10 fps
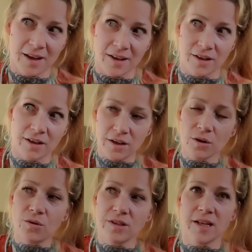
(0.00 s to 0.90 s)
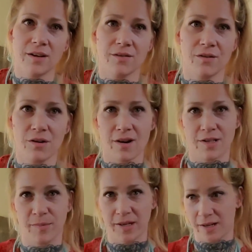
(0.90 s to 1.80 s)
you did it for
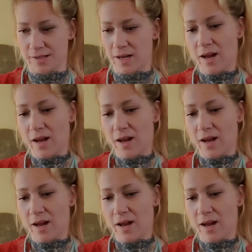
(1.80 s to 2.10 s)
us, because